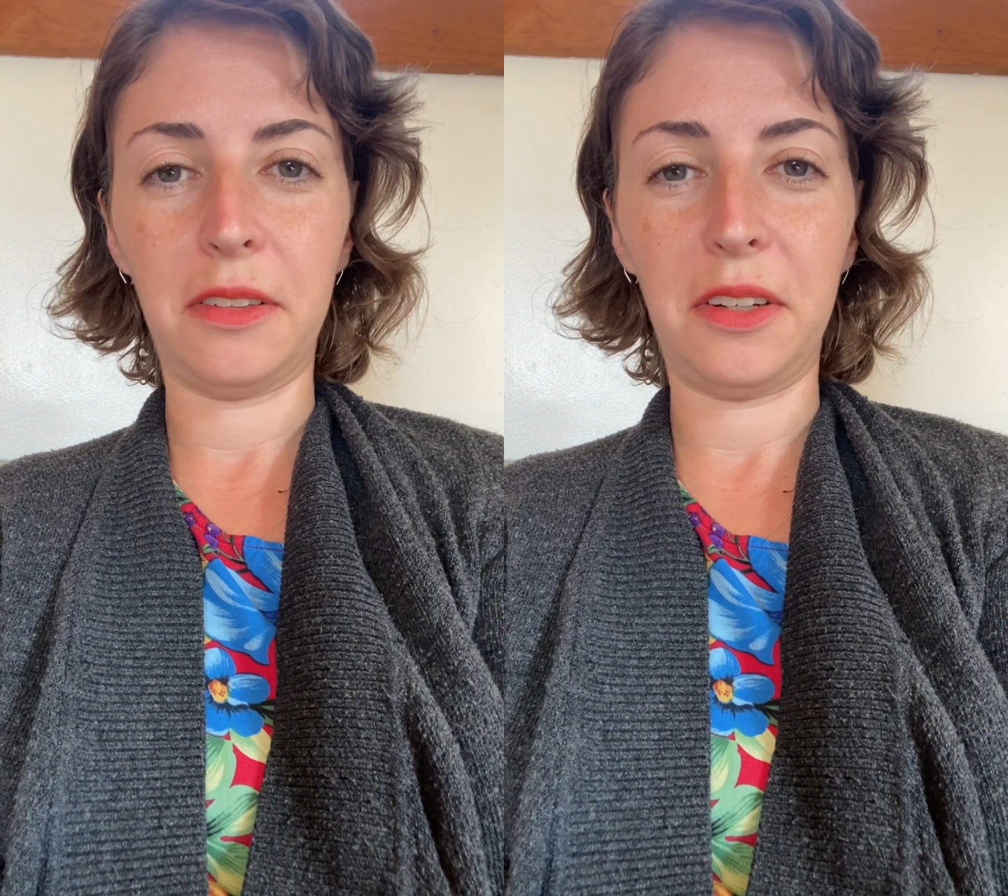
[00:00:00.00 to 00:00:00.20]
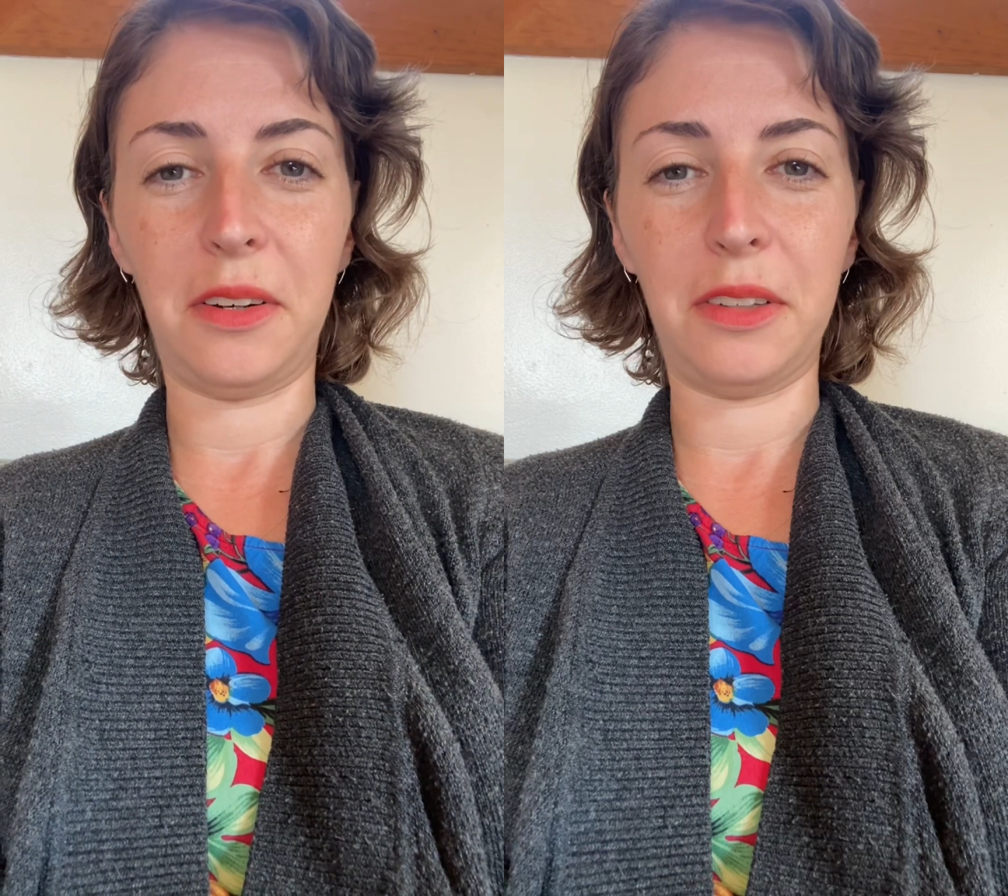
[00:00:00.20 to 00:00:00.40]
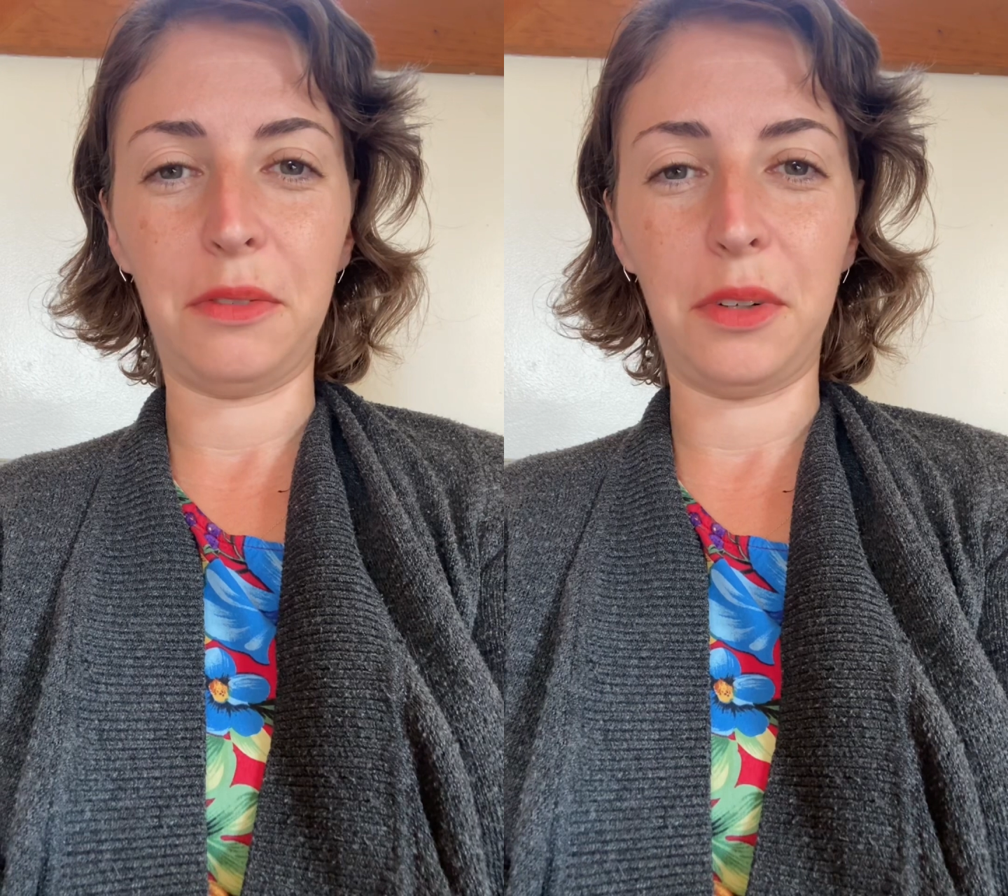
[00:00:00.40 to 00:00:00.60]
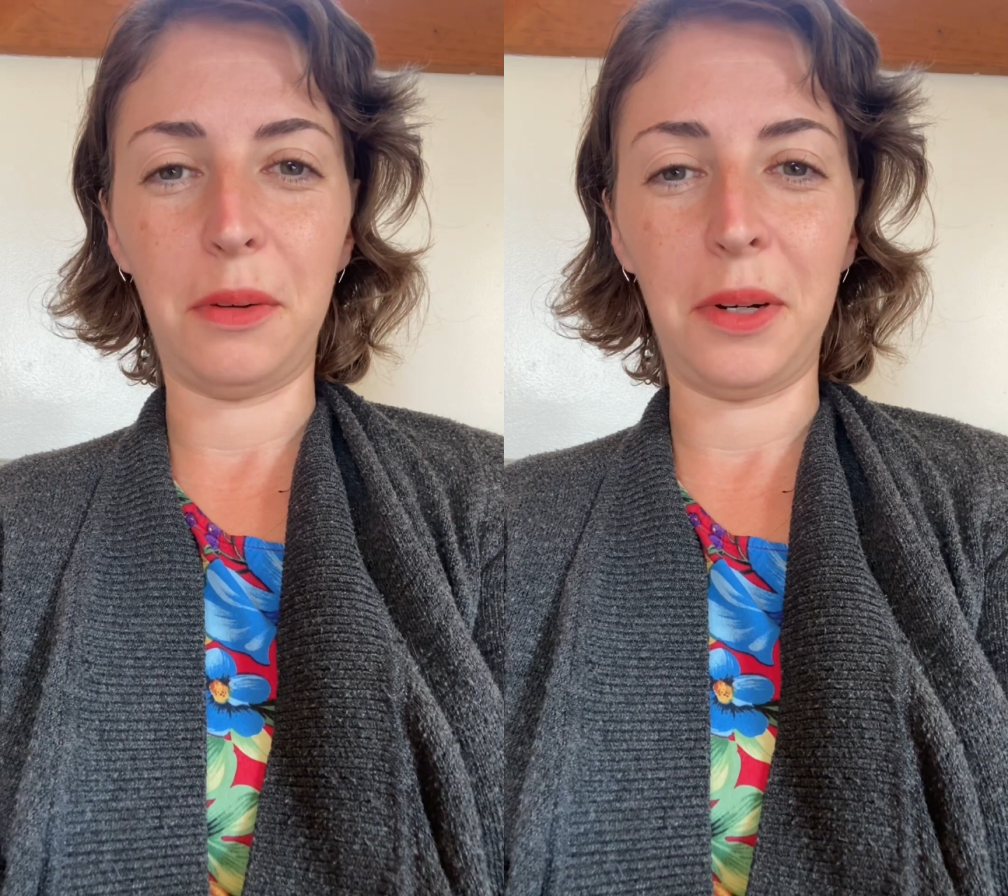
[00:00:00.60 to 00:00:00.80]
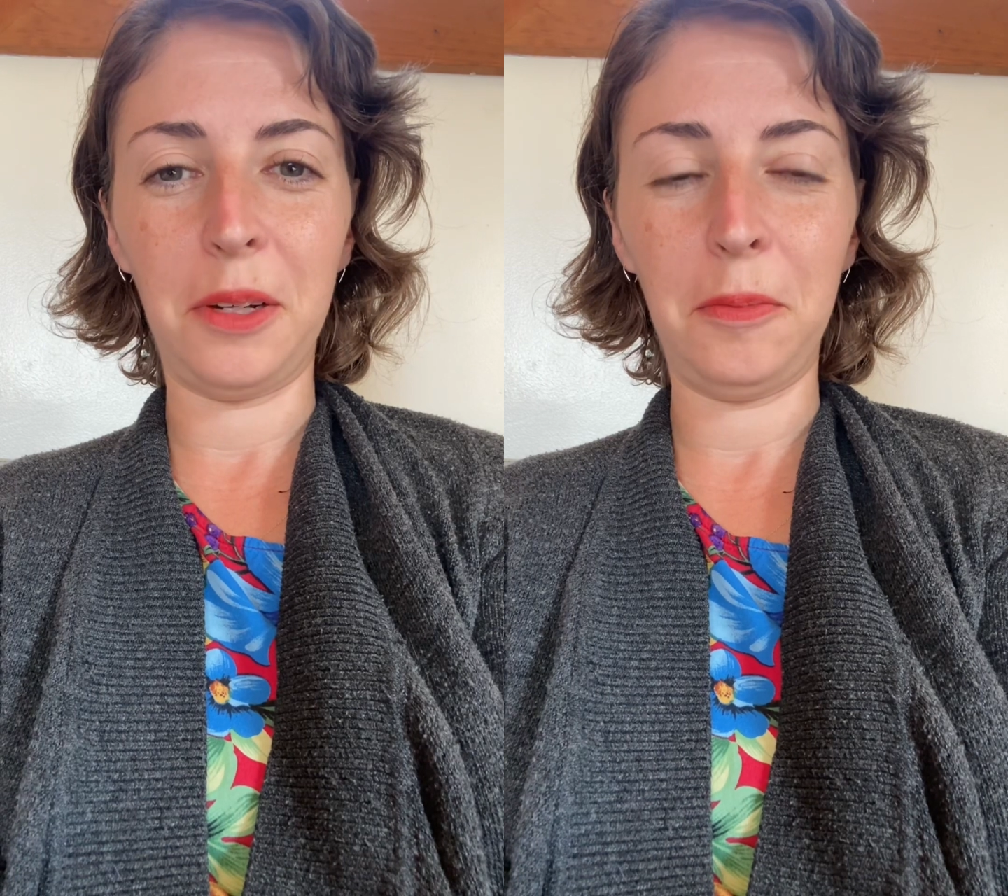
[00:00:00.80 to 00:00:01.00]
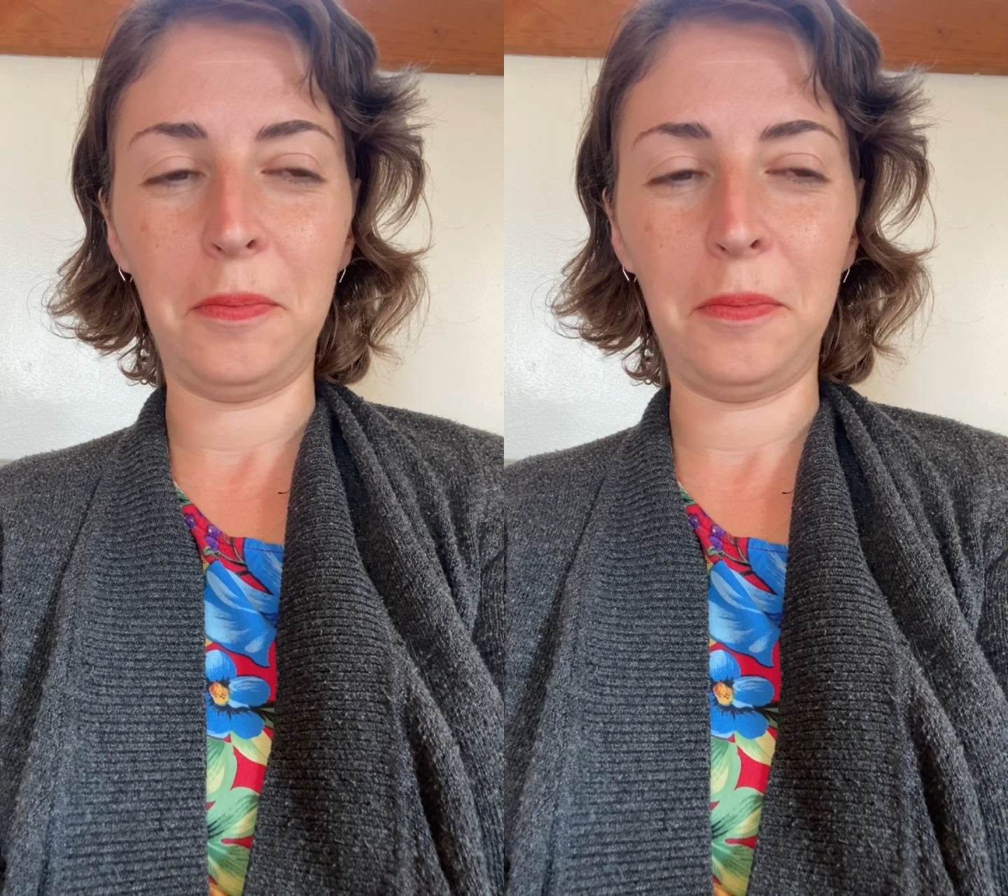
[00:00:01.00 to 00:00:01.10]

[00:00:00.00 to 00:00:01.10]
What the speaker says: going forward?